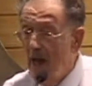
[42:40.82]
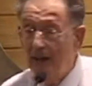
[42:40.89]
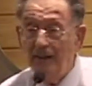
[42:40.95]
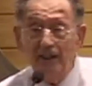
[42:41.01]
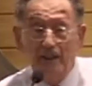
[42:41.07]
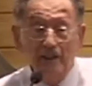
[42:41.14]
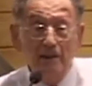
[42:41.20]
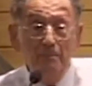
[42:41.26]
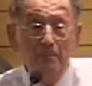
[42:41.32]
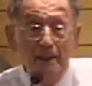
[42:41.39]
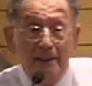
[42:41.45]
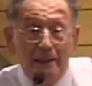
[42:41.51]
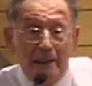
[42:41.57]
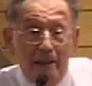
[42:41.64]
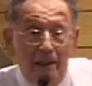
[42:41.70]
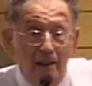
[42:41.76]
And in the
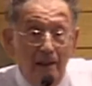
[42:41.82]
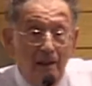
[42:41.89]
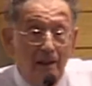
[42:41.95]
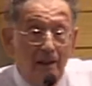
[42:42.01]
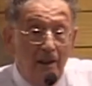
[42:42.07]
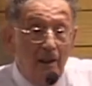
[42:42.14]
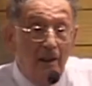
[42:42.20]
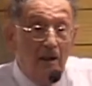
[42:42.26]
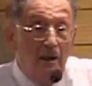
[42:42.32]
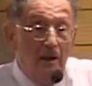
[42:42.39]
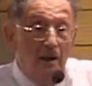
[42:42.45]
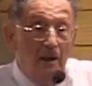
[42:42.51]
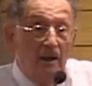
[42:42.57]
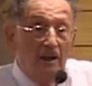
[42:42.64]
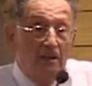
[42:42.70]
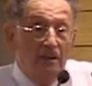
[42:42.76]
middle,
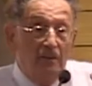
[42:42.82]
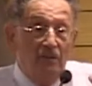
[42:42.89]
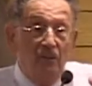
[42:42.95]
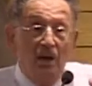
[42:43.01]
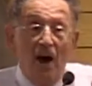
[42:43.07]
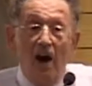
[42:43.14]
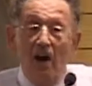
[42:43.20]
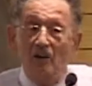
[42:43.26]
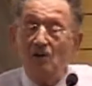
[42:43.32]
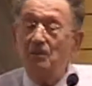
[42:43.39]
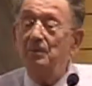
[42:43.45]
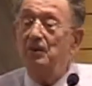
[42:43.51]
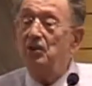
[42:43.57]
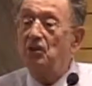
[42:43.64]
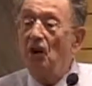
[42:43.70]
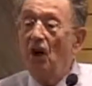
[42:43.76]
the
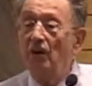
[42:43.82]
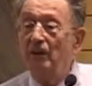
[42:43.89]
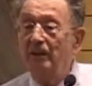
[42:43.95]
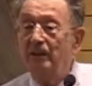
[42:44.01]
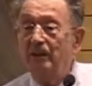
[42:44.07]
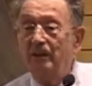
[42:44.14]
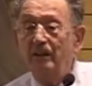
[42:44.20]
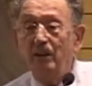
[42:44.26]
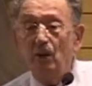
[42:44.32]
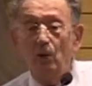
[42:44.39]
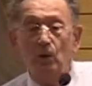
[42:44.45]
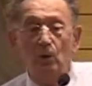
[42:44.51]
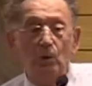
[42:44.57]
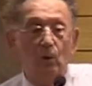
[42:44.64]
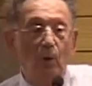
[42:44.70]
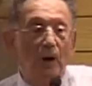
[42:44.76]
vast majority
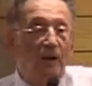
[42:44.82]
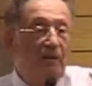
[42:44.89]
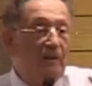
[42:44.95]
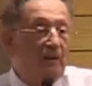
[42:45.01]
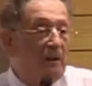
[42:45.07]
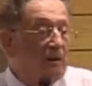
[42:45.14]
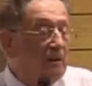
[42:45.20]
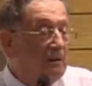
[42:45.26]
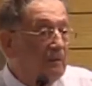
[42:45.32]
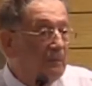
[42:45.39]
who waver.